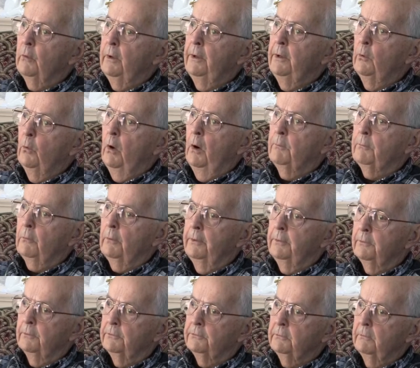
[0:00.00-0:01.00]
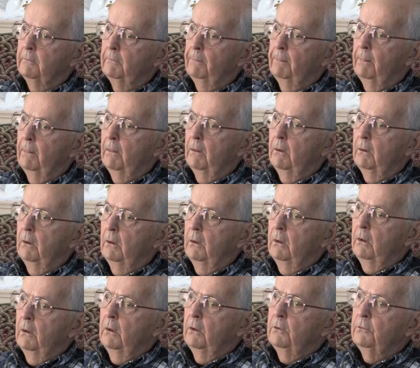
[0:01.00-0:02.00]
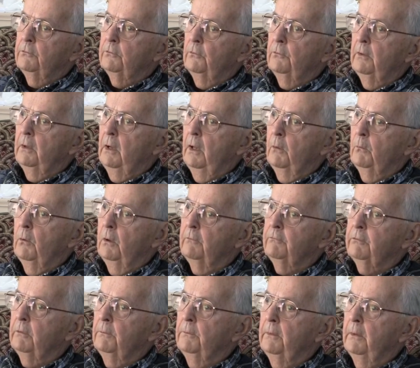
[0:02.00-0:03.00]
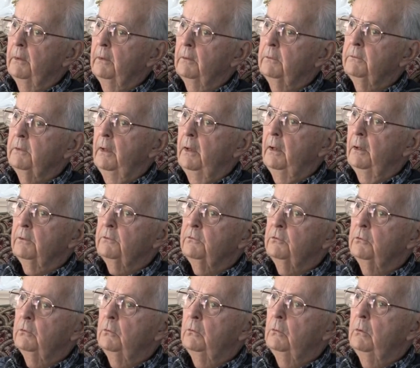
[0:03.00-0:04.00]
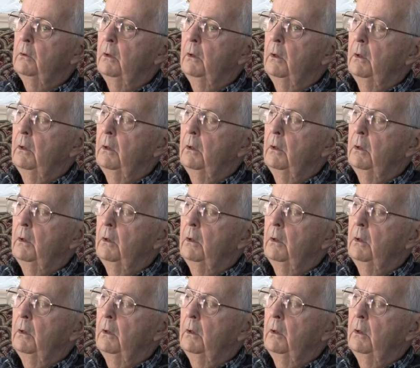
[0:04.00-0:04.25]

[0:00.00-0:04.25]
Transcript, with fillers: radio operators so then I went from there down to,